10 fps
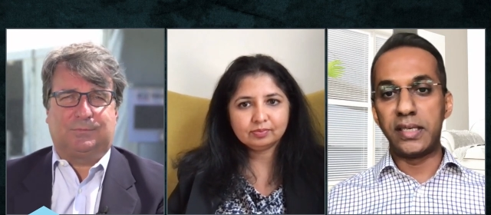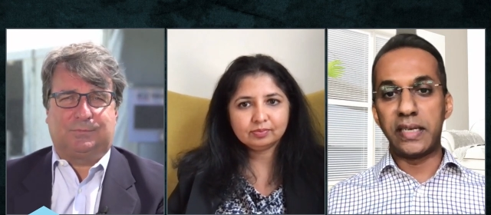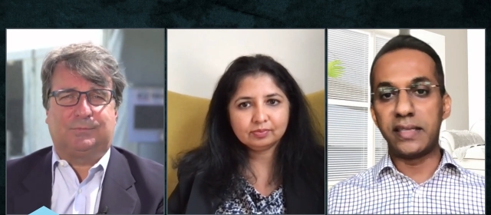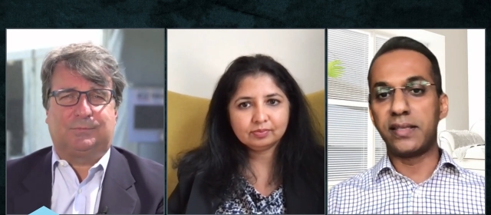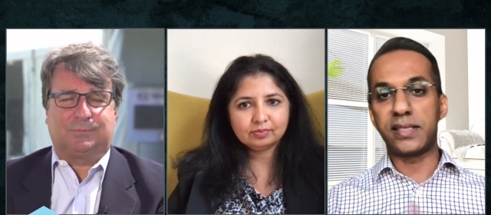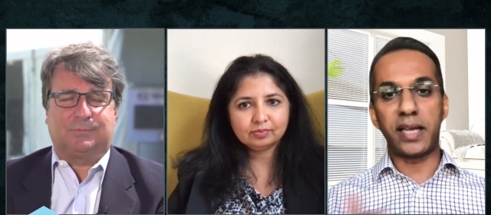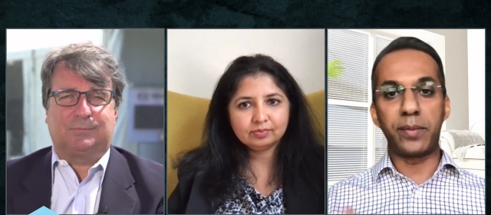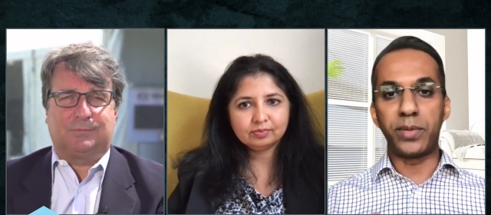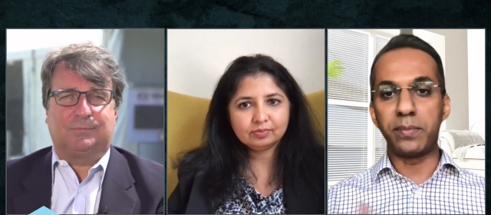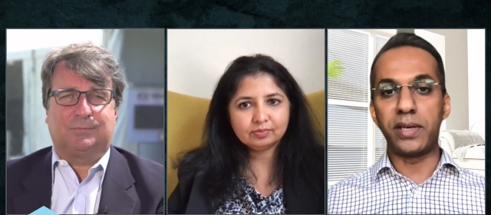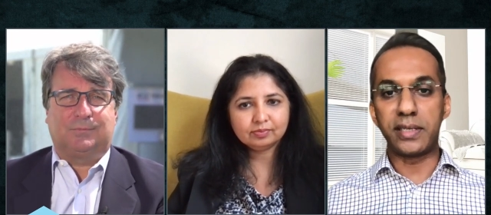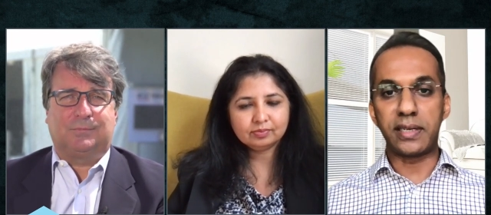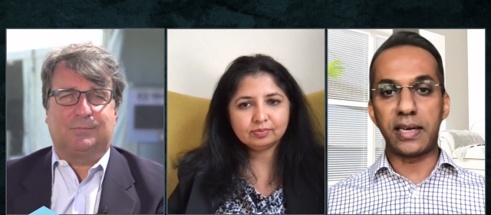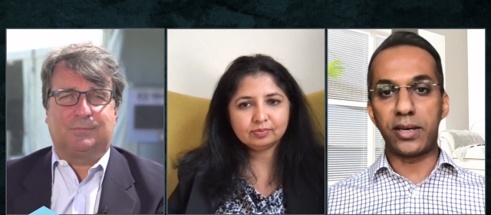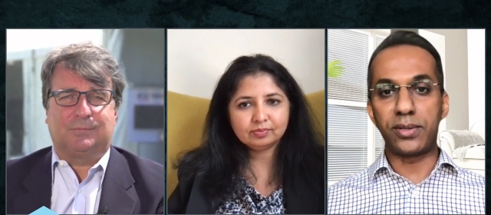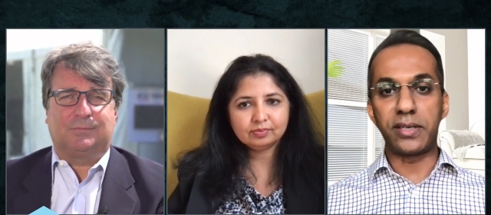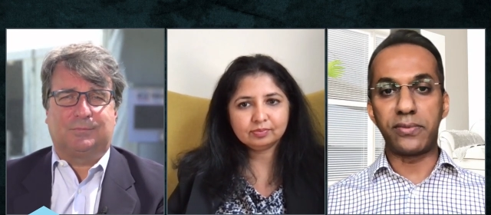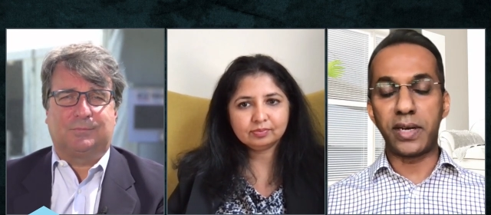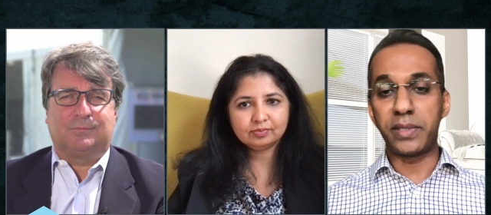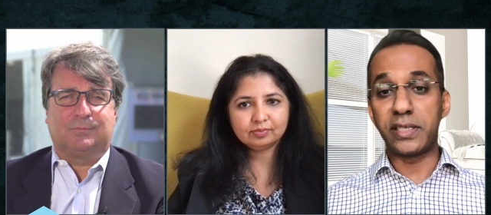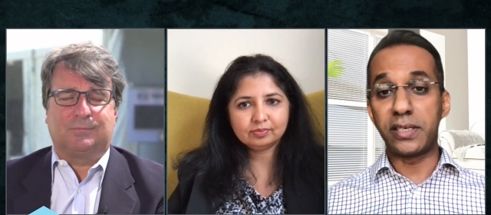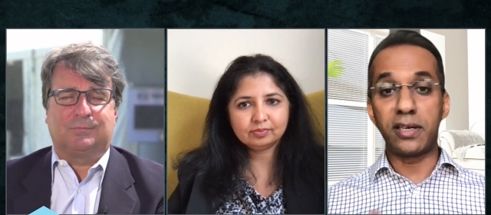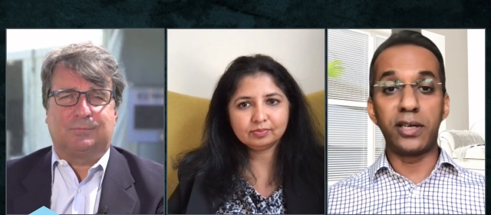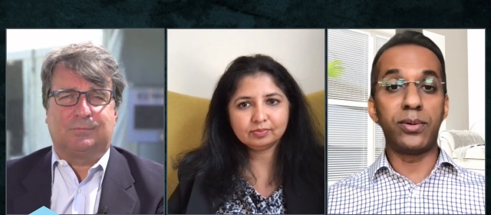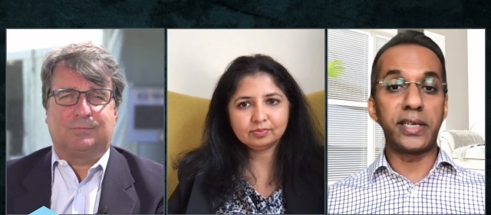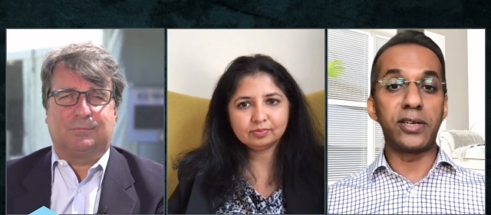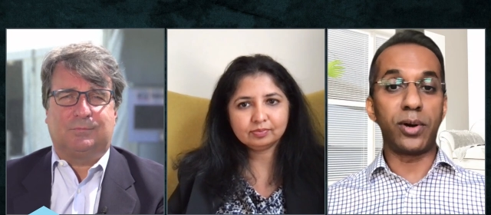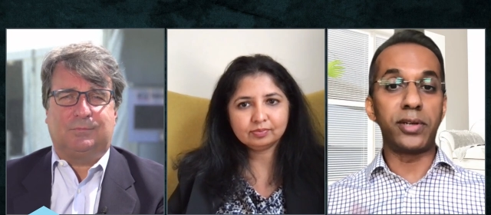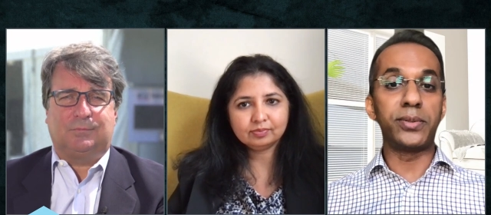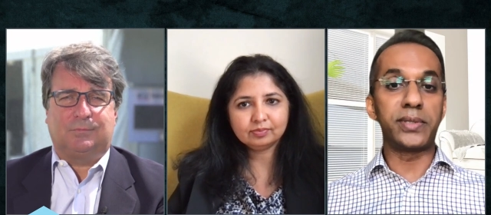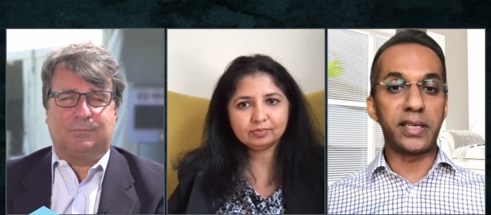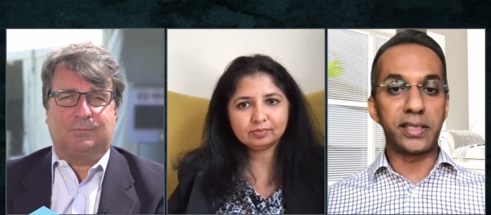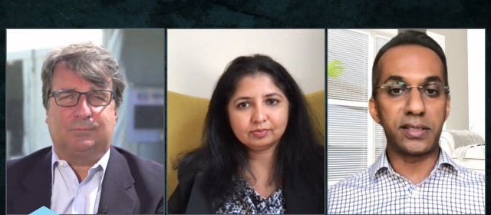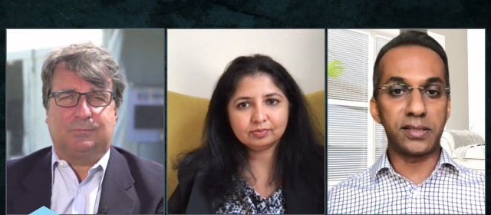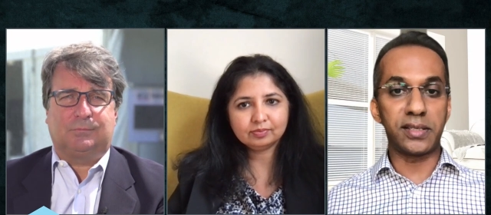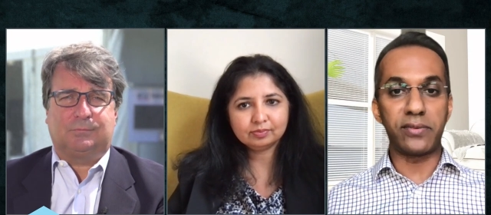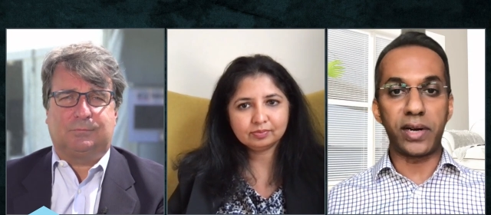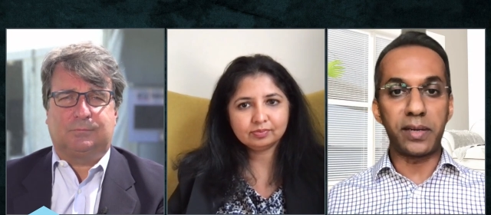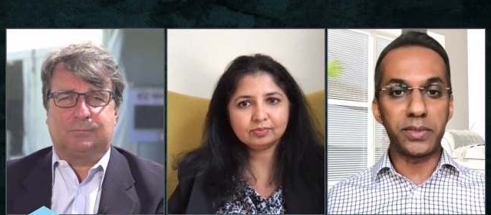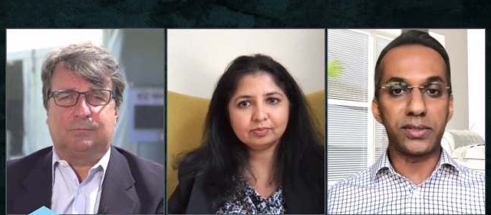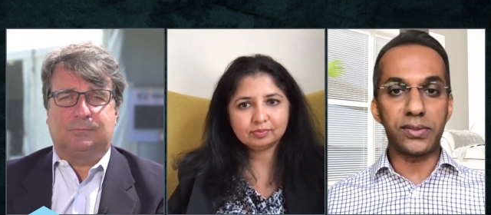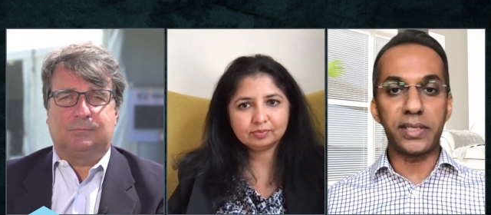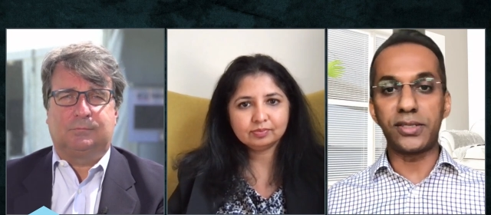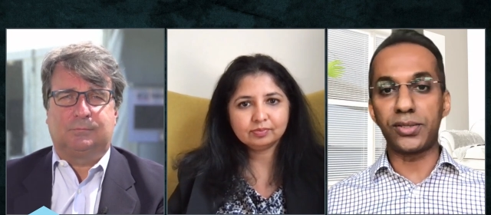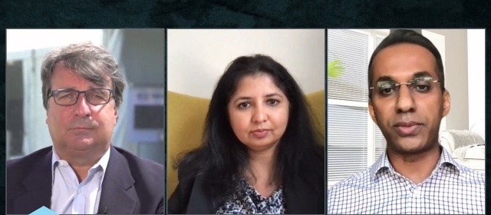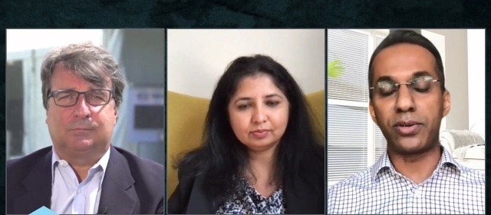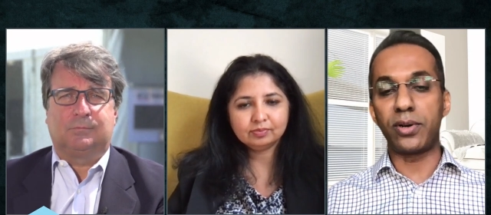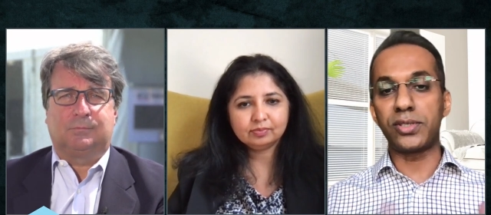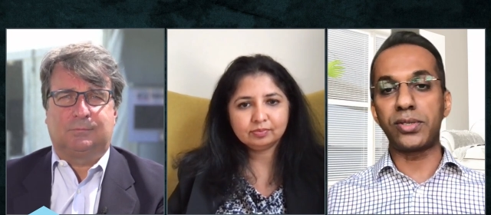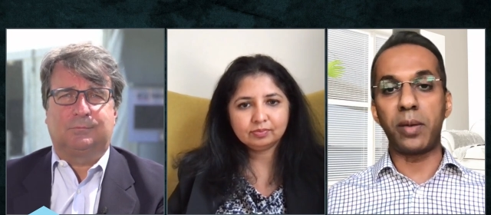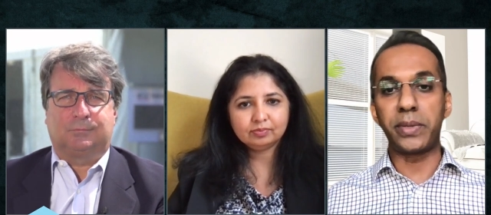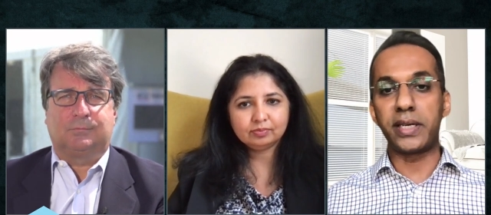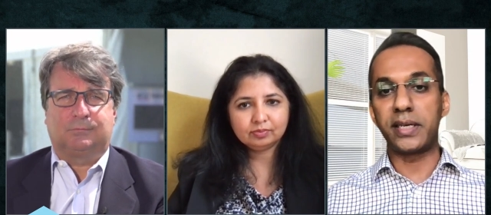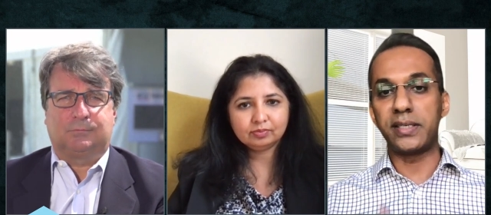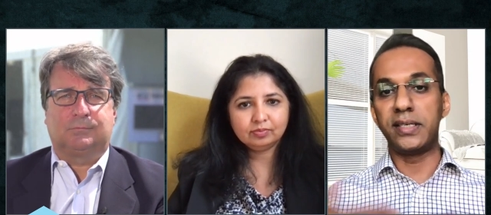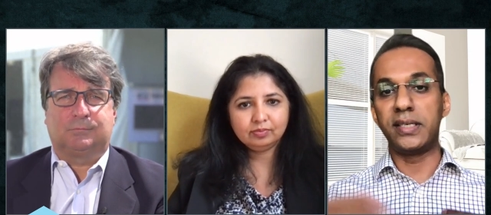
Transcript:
Speaker 1: in this hybrid multi-cloud environment, including non-Nutanix environments, right? So we're not stopping at